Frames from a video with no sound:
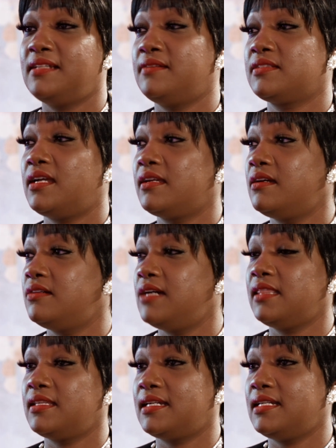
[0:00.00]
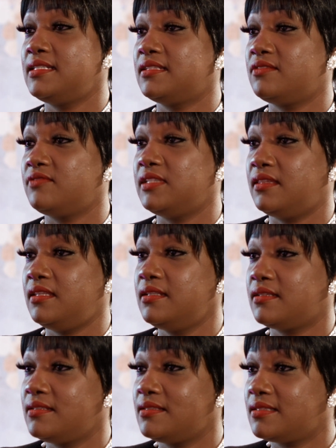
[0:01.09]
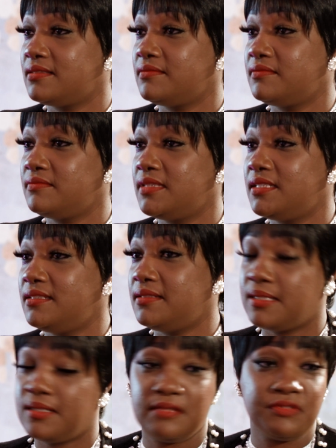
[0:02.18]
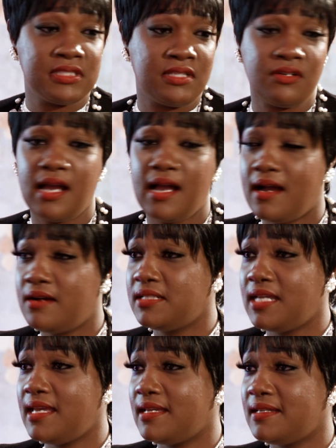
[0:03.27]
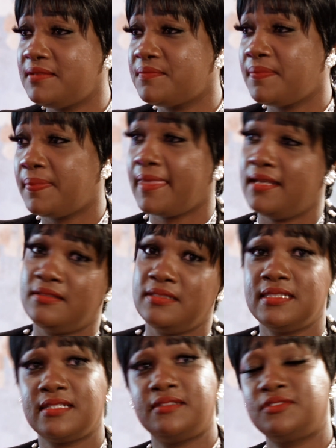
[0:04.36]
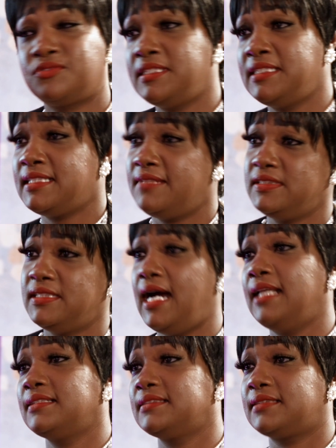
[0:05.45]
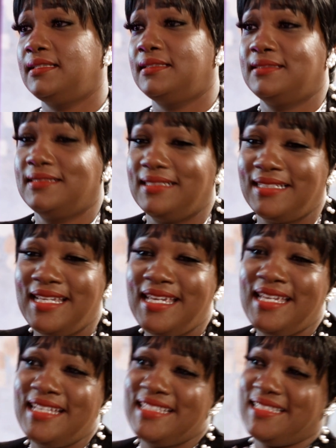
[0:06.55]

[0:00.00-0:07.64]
I was like, oh, I think I need to rethink this. I was there all day and only sold $27. Wow.